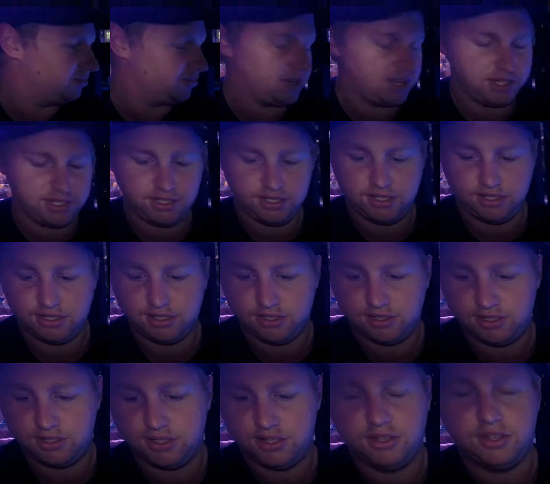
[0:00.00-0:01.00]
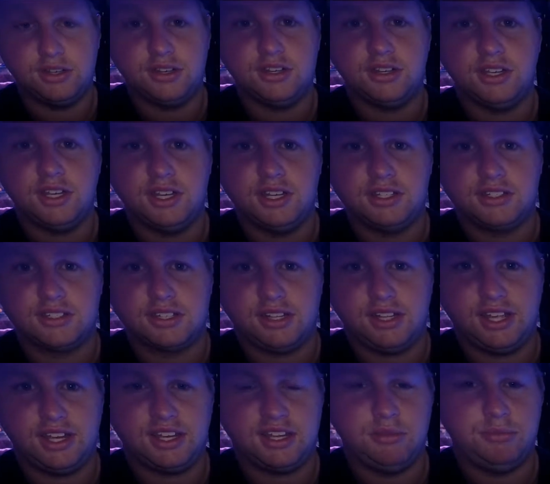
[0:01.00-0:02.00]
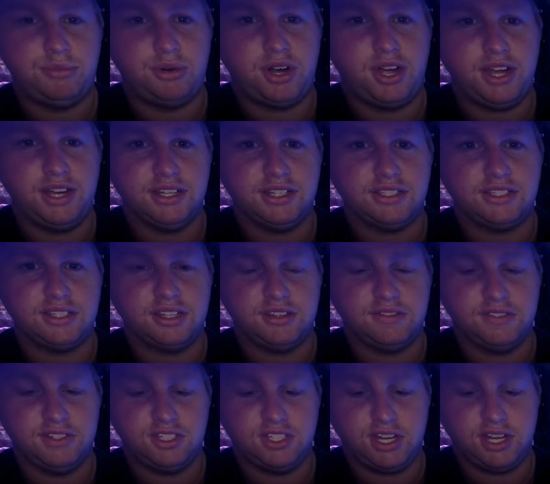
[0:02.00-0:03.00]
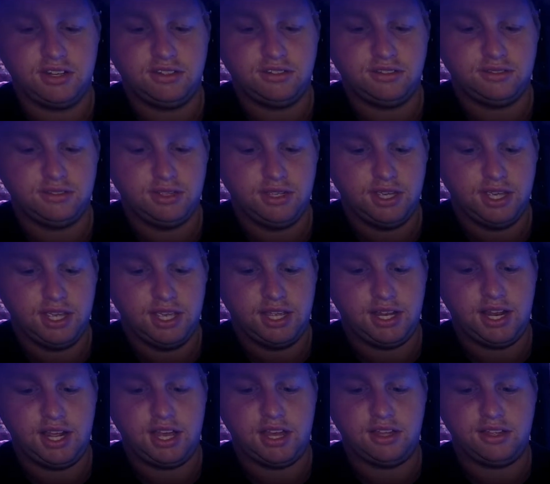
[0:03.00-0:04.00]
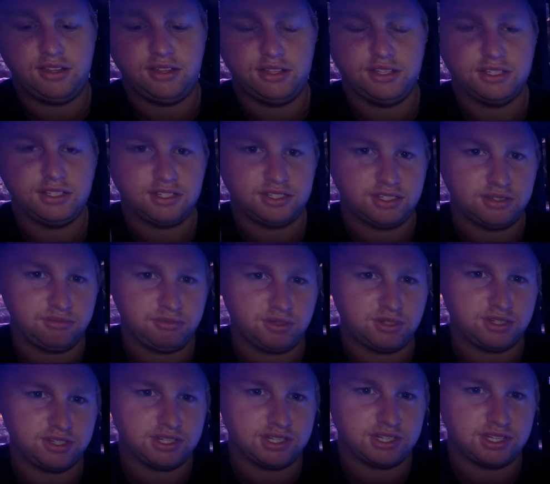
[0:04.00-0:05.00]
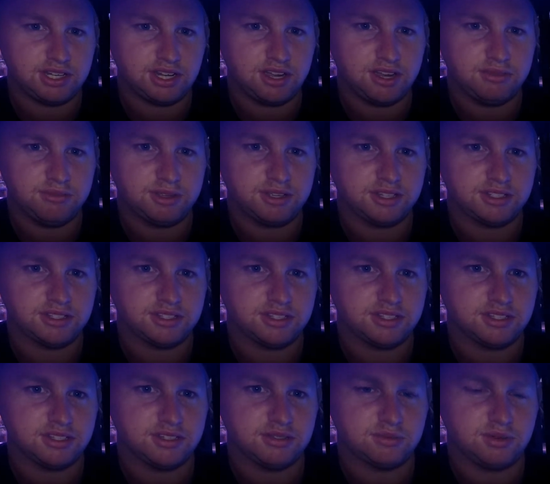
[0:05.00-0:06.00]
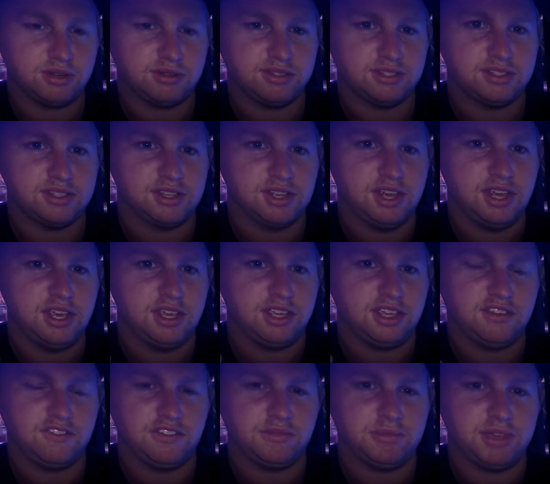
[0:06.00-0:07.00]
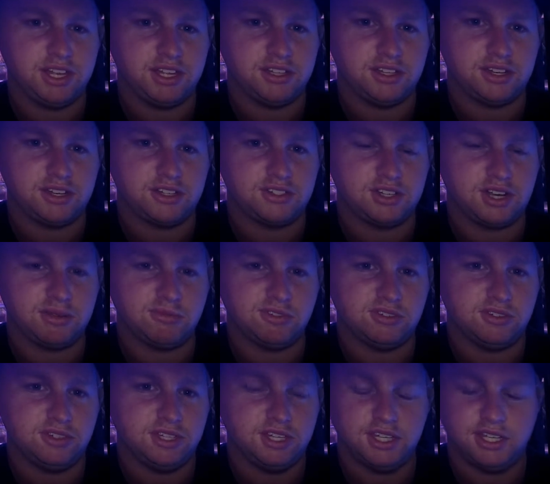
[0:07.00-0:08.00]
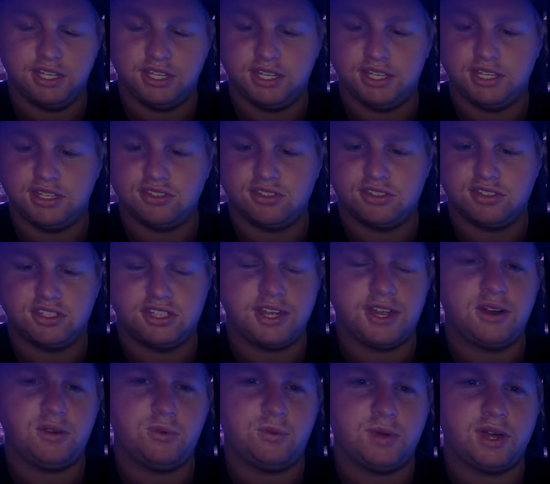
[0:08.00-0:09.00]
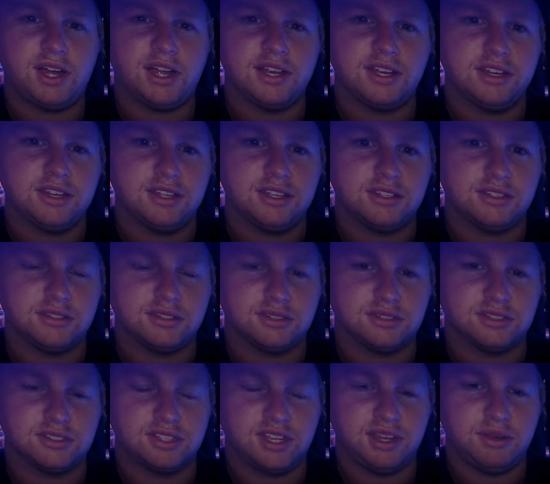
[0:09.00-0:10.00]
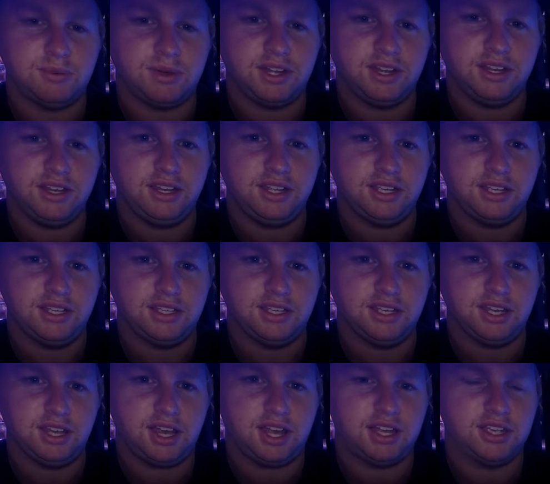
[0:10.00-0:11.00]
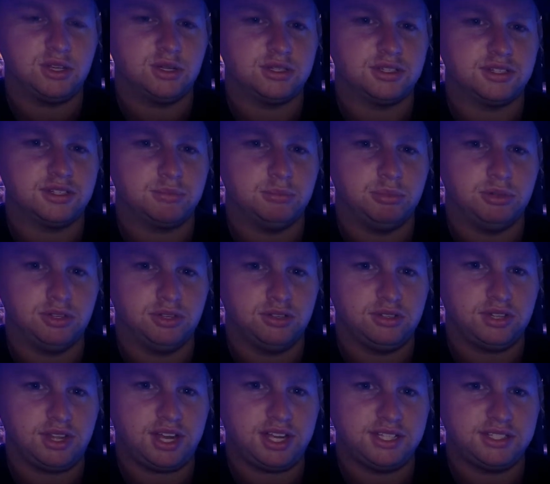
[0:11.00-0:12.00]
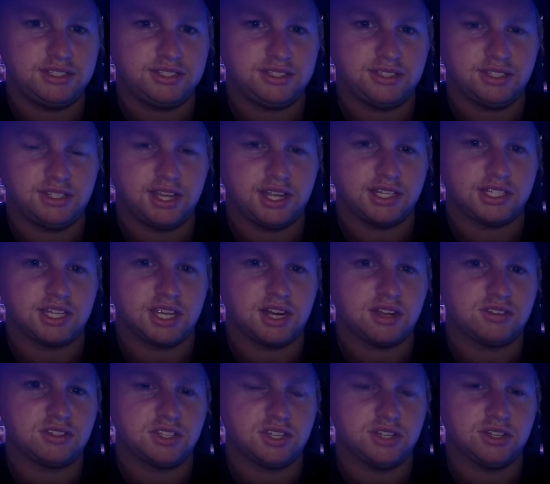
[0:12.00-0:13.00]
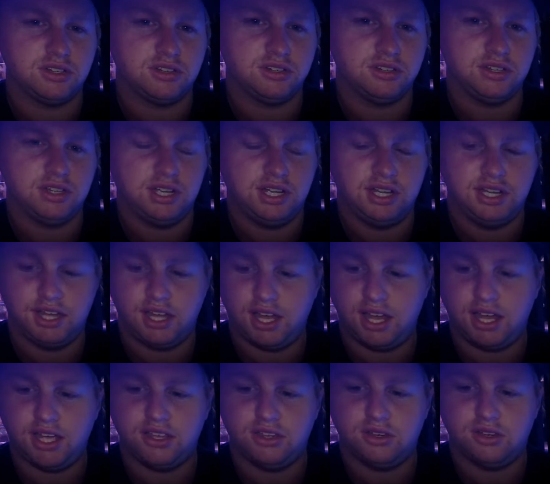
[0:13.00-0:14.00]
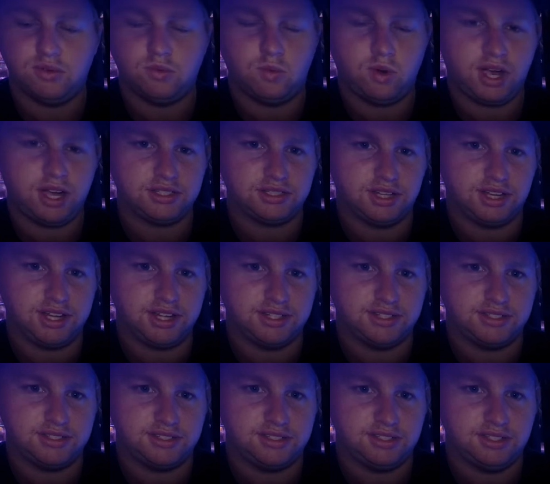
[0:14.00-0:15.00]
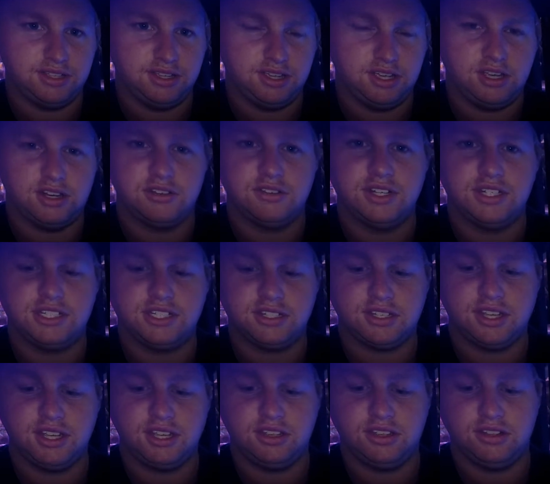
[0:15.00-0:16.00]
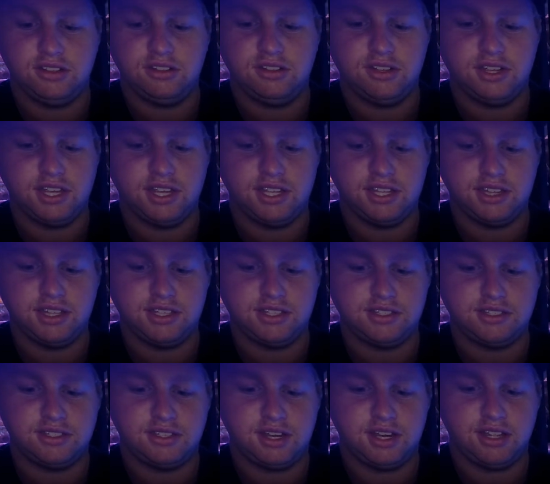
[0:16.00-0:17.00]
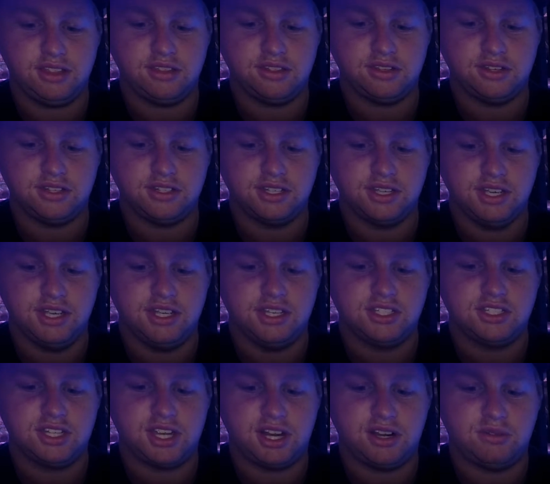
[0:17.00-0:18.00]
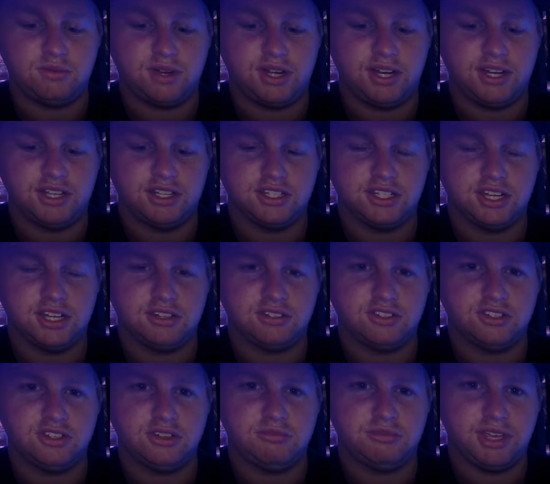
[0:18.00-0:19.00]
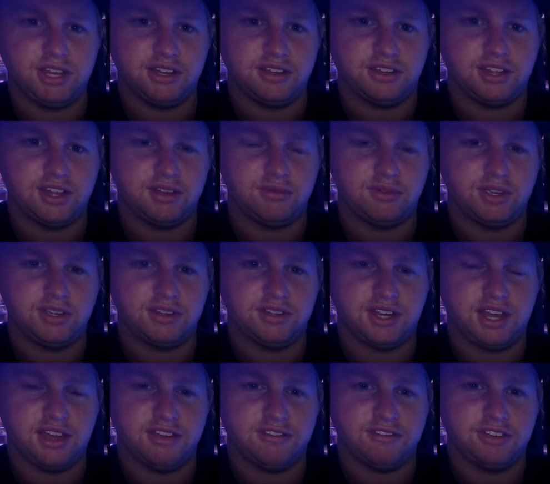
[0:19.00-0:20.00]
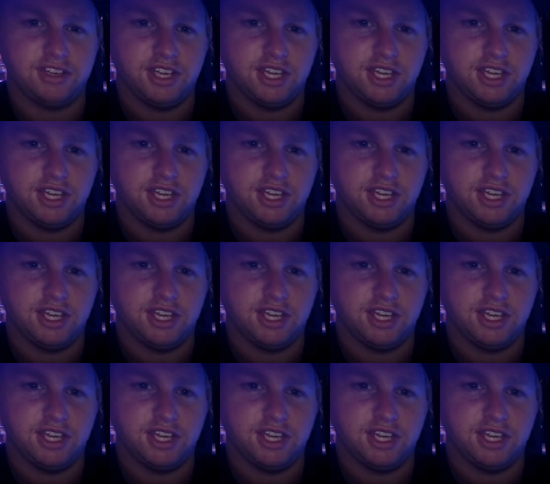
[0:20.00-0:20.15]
button to select the brightness of the channel. Now, this is important to know because this is what was giving me a lot of trouble, is channel 1 or C1 are your blue lights and channel 2 are your white lights. Originally, looking at this, I thought channel 1 and channel 2 meant that we could have